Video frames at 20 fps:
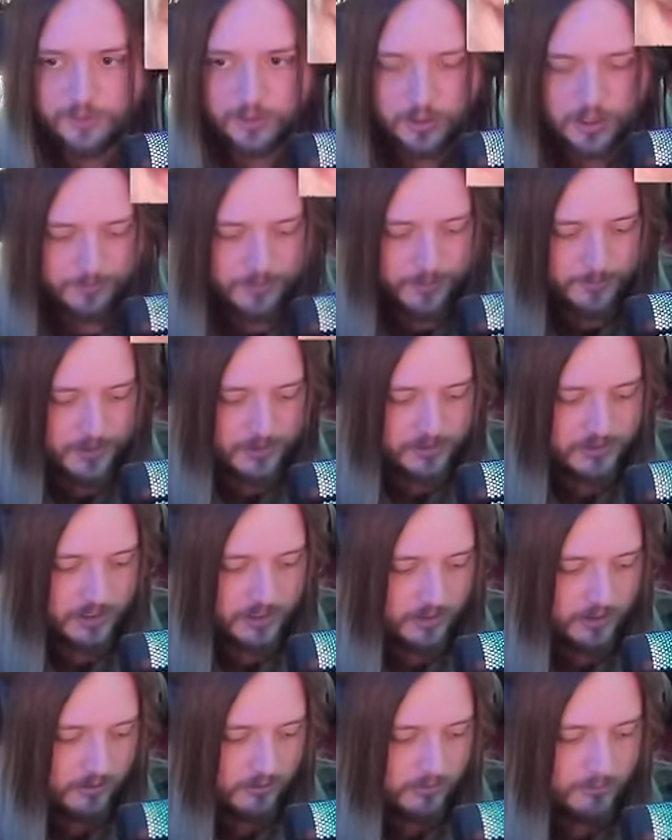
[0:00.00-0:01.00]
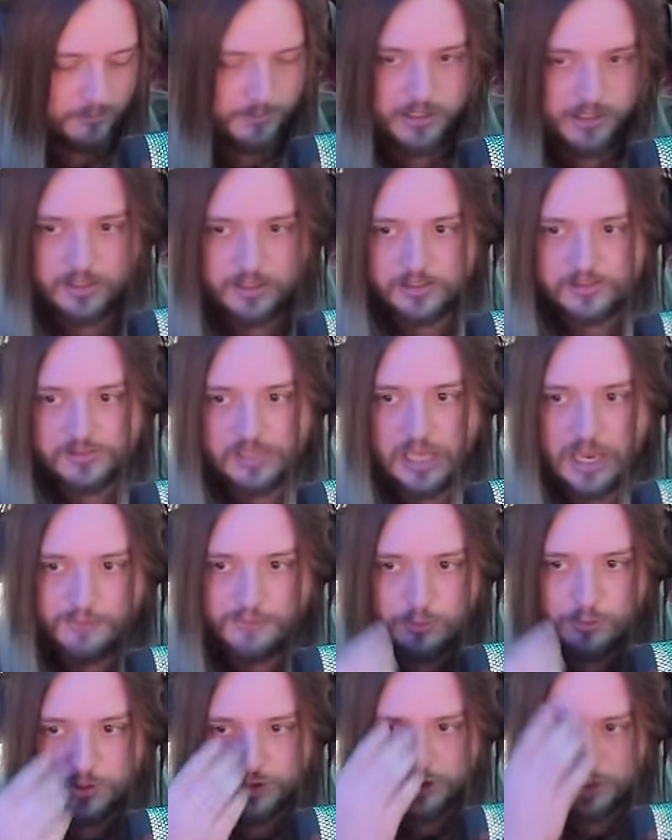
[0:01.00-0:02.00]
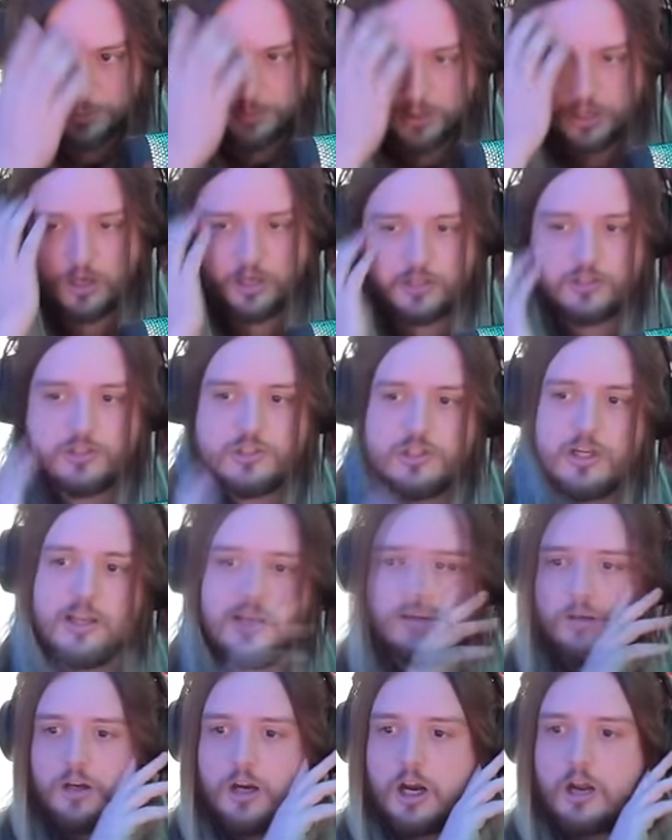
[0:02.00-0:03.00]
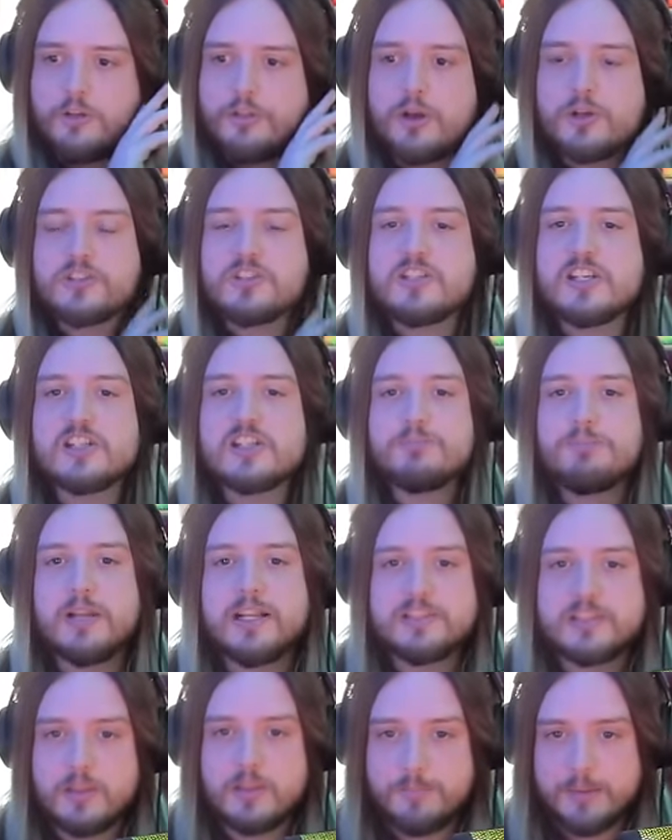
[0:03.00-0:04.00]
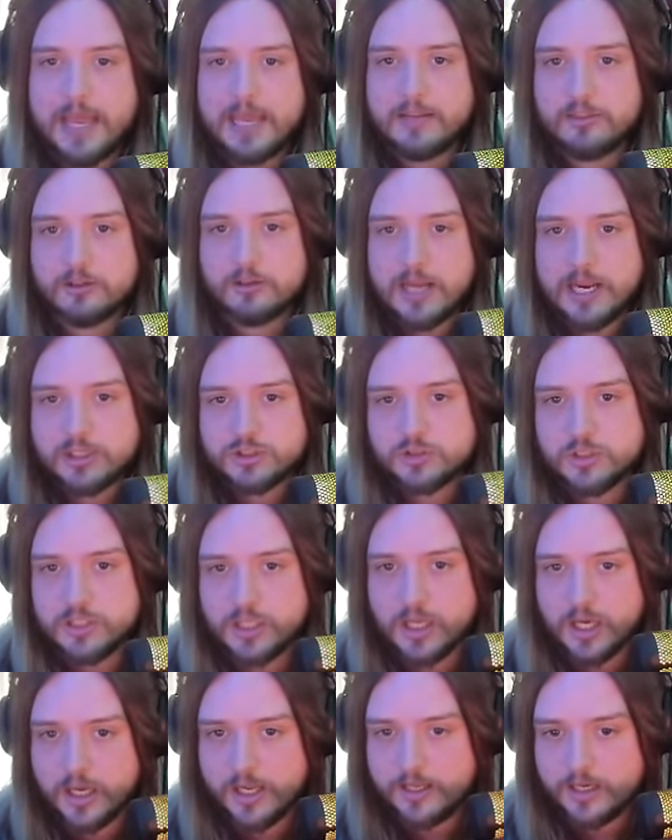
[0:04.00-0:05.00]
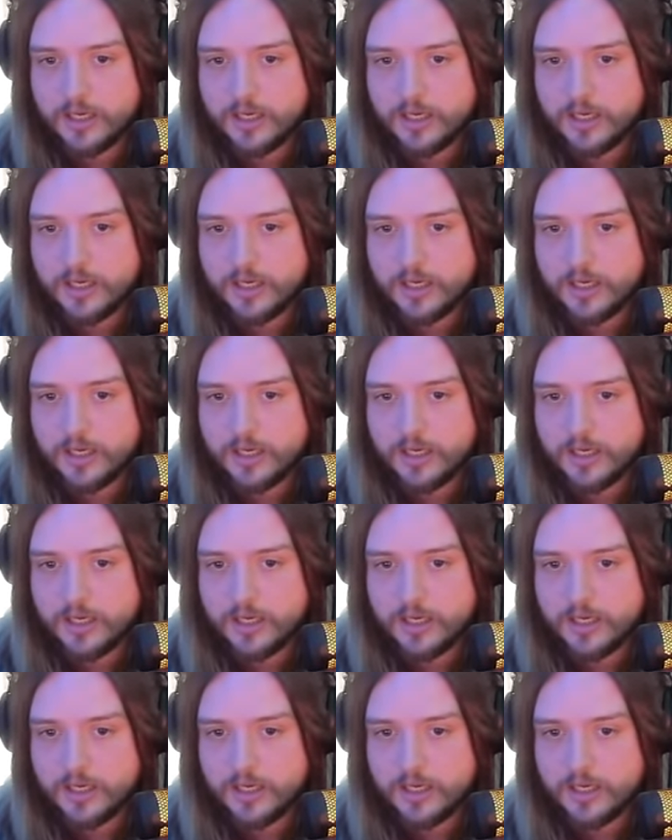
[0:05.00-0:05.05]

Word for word: love the music, because everyone should put a heart in chat. Are those disc plates in the back? They're actually not.